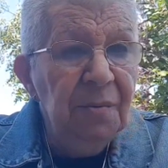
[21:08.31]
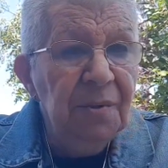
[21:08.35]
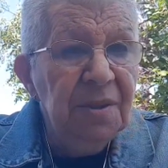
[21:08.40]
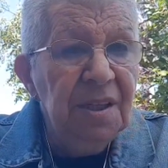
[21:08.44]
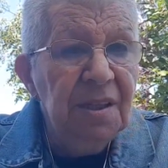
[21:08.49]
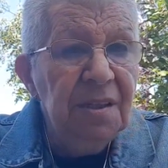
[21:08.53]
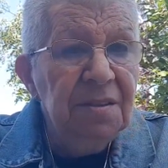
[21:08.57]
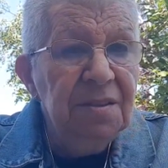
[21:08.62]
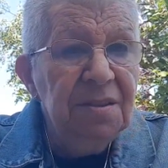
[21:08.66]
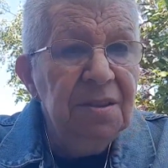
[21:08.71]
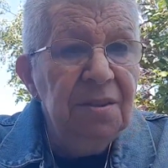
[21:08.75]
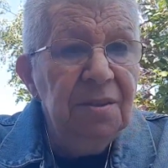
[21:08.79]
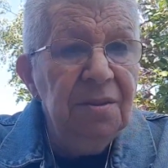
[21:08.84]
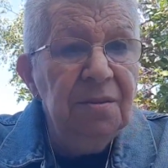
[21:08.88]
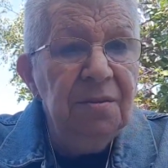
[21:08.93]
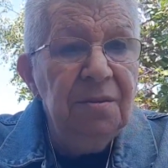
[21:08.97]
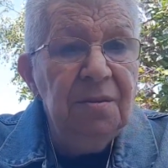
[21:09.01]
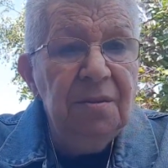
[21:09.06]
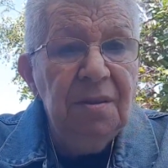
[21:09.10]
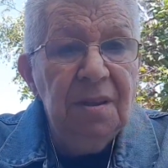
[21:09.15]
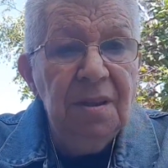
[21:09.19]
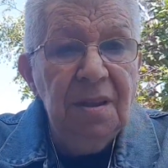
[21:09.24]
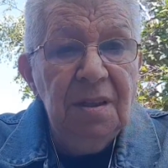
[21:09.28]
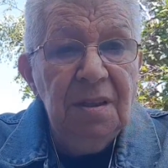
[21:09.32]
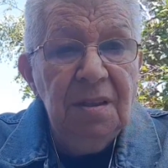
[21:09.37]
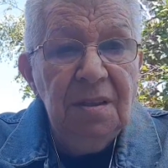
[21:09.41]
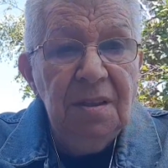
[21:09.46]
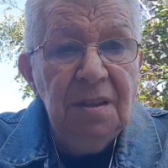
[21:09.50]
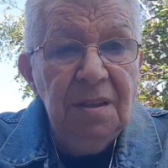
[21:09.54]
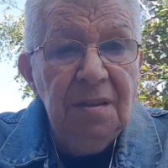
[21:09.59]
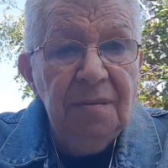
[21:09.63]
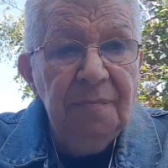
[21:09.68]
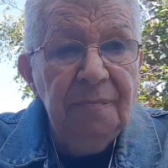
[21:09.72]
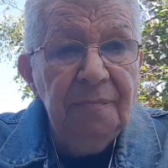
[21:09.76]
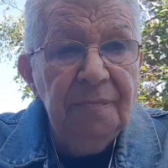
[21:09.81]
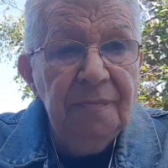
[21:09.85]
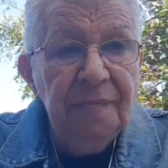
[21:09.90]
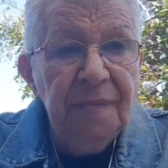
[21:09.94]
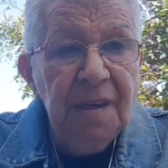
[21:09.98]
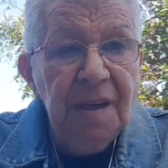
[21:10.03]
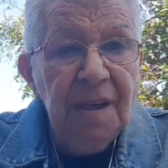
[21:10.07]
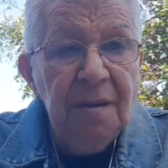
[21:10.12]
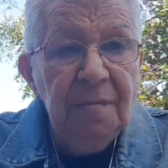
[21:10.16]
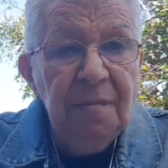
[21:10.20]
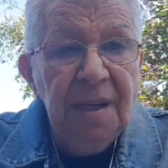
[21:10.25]
what I'll do, I'll
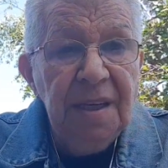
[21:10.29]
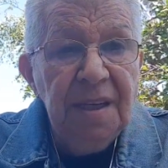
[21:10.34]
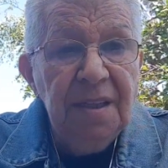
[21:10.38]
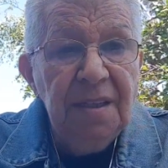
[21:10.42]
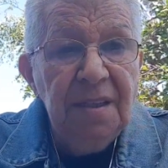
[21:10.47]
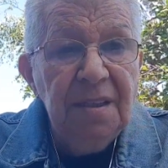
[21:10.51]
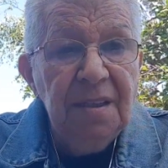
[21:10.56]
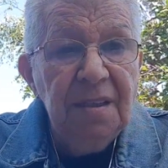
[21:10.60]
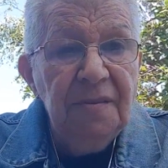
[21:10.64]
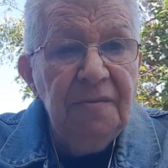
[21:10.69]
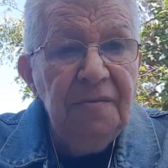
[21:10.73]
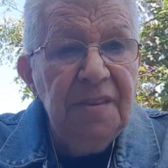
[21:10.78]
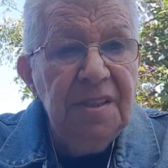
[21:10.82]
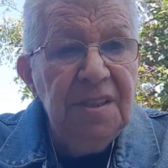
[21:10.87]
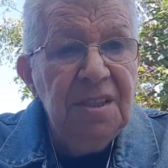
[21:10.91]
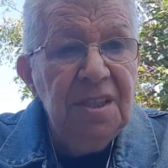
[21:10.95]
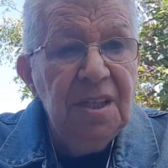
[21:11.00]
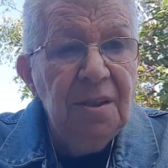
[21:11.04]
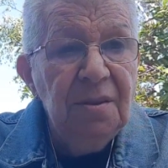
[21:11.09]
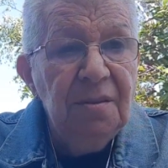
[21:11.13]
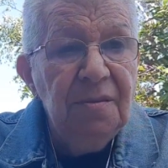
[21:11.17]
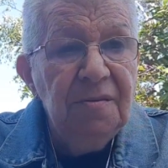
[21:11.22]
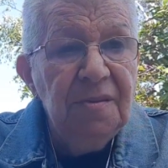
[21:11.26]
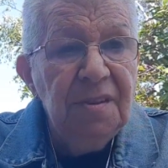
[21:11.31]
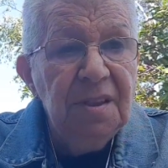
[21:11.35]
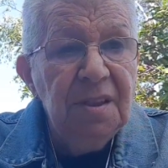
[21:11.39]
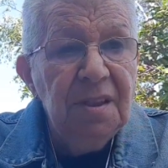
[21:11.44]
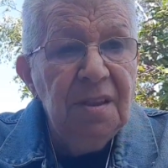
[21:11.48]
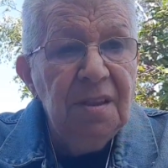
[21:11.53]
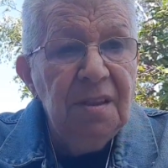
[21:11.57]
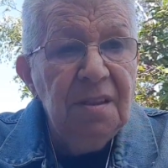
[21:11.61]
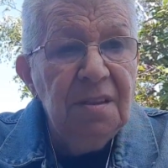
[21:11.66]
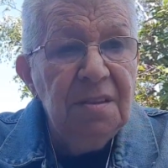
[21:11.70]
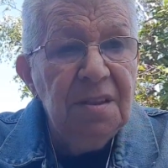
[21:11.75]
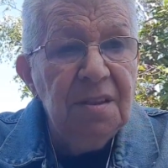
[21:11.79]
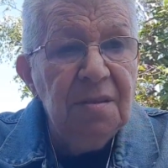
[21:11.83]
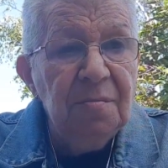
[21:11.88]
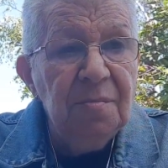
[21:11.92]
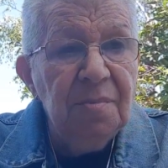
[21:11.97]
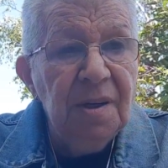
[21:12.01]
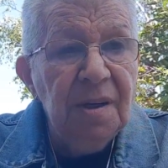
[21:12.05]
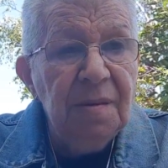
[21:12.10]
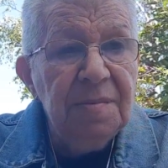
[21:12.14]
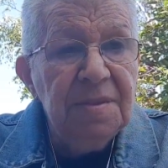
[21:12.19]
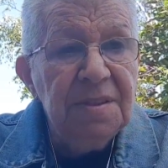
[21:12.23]
make a little video of the garden,
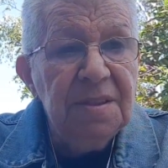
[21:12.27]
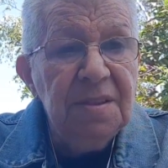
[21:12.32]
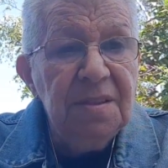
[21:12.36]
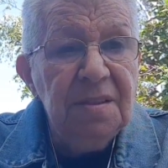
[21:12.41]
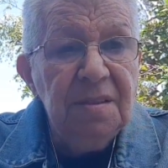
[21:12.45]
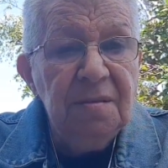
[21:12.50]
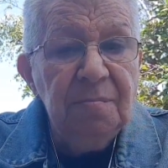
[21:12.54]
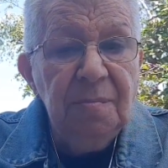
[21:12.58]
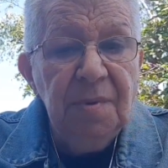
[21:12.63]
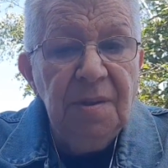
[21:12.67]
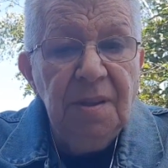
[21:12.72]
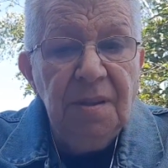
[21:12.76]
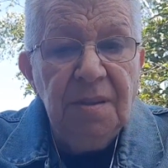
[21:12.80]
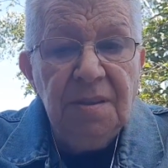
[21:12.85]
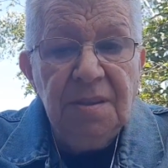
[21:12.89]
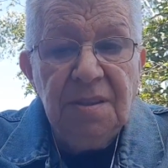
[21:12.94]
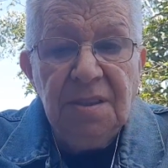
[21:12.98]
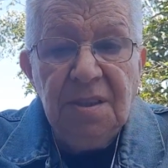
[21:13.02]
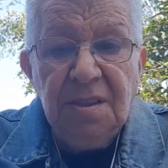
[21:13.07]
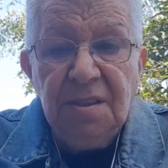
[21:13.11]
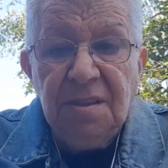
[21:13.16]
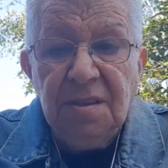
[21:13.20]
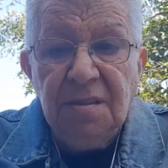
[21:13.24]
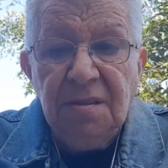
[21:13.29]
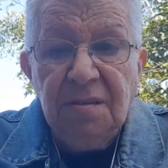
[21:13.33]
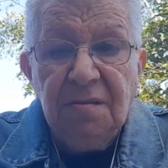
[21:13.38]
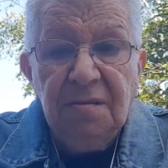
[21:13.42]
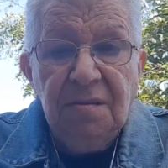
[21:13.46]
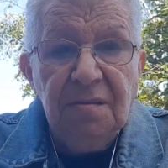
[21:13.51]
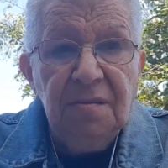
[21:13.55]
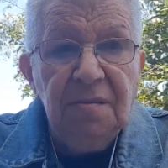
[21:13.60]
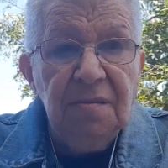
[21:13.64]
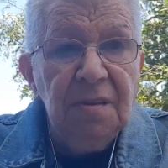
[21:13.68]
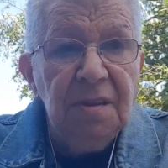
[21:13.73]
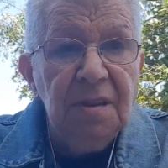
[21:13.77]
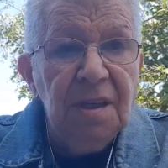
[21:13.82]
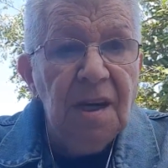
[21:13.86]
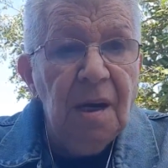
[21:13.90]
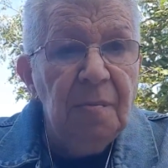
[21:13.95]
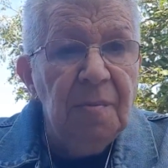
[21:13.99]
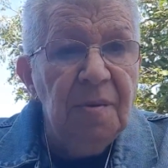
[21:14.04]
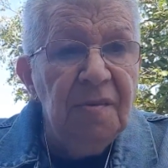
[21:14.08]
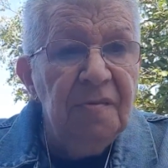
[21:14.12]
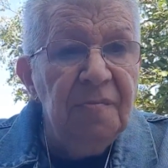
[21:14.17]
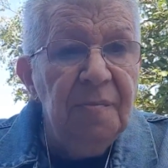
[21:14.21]
practicing the birds, just a
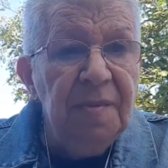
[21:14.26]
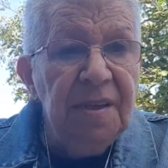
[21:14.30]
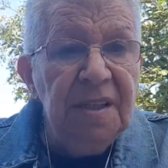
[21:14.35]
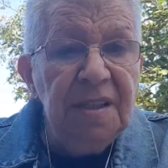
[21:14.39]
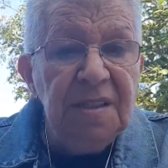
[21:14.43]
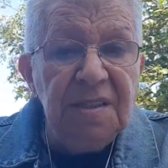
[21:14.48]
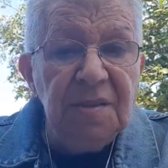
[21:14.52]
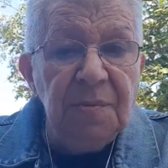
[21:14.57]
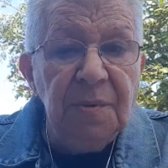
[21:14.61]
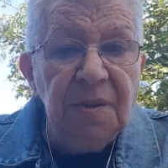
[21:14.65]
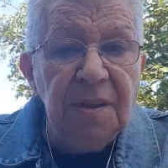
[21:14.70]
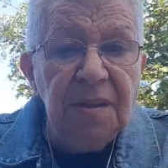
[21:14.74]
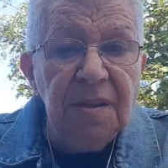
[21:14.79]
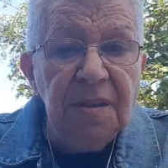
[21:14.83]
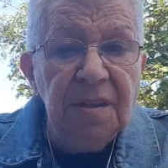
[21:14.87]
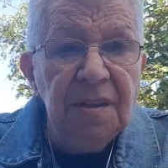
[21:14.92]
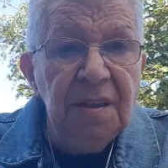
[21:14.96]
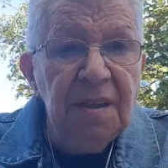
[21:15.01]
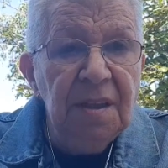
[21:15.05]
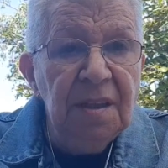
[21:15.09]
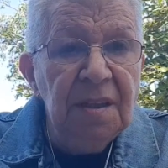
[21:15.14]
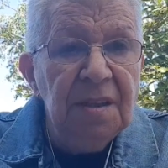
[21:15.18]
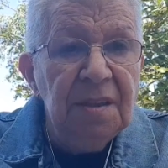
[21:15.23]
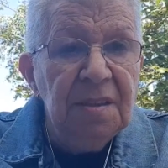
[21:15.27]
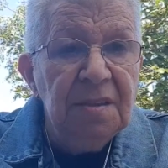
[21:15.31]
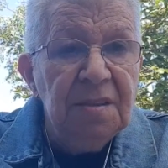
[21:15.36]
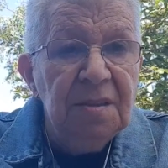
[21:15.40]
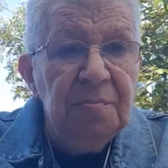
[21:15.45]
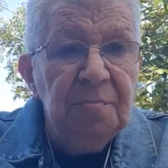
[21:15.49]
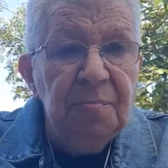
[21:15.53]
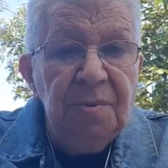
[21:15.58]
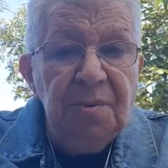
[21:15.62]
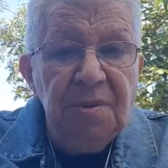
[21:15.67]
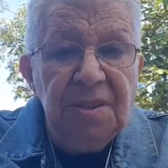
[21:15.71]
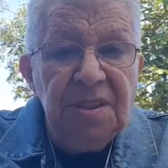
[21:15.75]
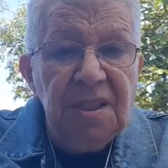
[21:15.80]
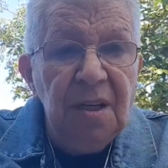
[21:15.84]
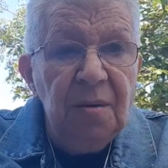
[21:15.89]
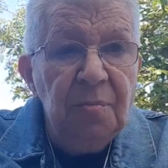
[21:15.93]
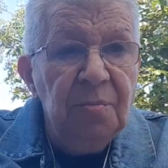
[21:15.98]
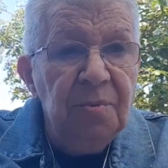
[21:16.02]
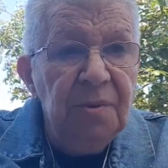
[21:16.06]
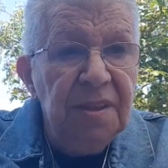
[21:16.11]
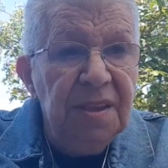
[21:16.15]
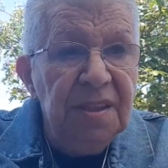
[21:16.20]
couple of minutes worth, to put
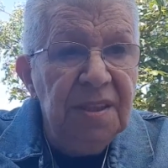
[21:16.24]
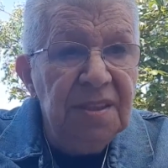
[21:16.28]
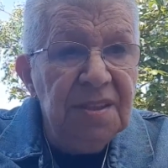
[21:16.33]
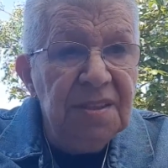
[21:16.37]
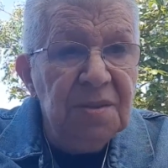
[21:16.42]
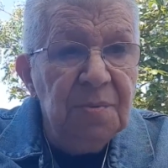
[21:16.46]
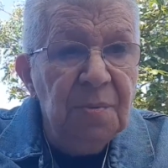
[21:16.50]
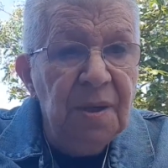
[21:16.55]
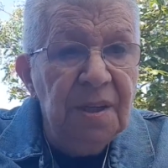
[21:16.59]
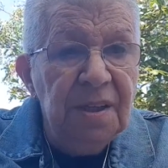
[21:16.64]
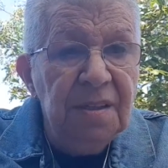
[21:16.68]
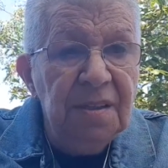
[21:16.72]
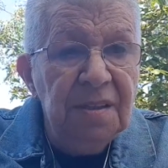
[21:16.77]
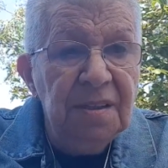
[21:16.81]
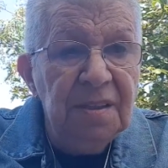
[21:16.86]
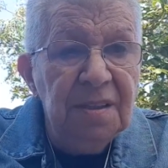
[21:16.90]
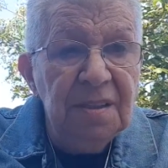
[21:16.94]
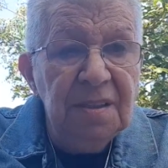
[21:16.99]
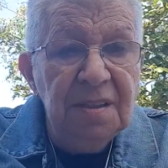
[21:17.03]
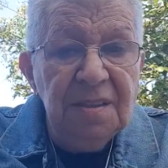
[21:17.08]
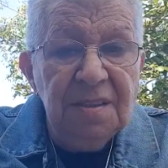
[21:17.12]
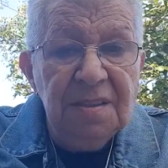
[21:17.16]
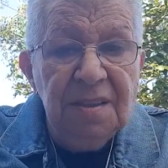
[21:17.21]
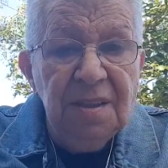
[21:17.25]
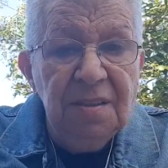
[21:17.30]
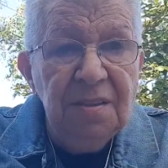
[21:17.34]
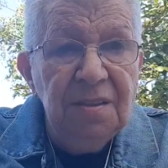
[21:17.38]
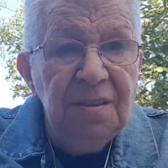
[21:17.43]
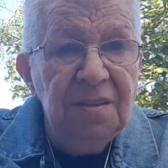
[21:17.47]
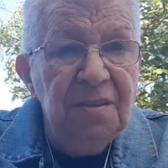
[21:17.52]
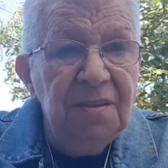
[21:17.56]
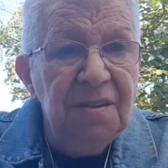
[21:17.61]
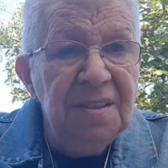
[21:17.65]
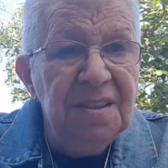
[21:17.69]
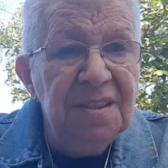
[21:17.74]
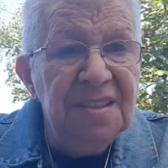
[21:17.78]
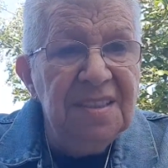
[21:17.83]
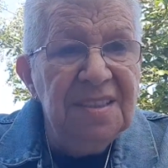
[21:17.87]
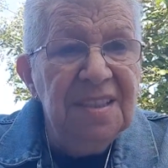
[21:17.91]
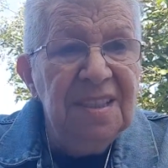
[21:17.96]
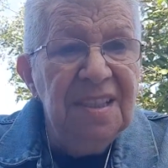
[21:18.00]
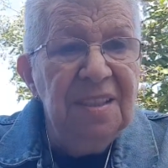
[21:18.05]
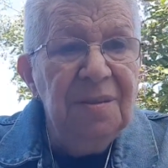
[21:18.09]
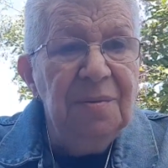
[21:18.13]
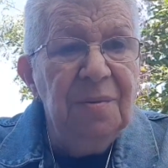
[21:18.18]
up with this one, so that you can
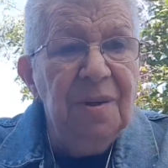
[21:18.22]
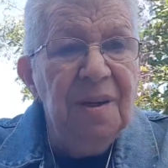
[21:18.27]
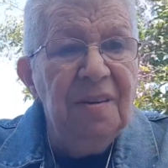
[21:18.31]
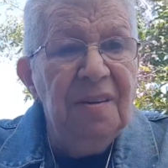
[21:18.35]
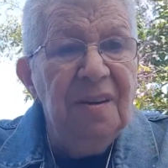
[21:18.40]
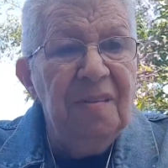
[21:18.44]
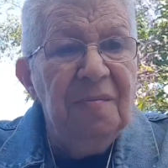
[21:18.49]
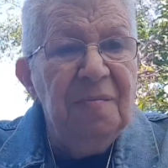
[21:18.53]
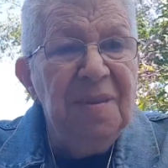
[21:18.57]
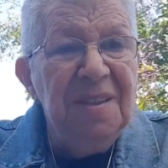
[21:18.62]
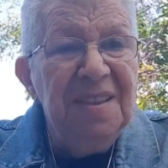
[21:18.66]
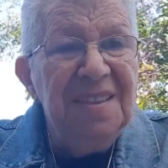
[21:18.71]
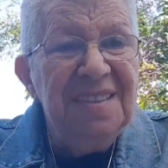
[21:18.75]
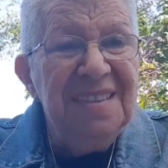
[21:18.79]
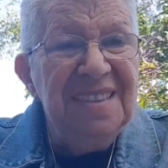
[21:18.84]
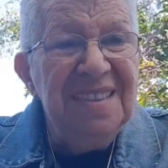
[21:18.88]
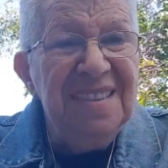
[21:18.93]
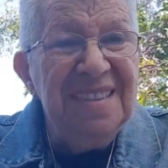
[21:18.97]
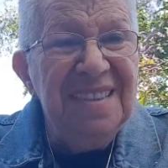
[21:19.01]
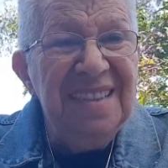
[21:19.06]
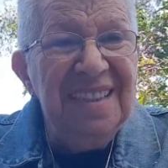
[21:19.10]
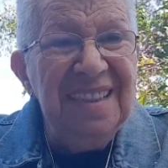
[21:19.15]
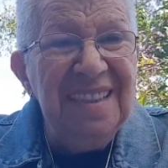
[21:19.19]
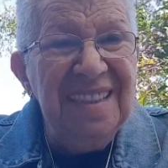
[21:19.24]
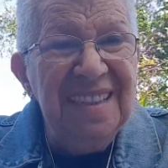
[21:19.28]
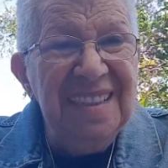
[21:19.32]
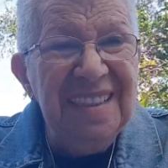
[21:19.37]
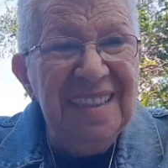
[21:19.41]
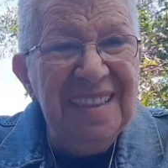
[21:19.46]
see where I've been sitting.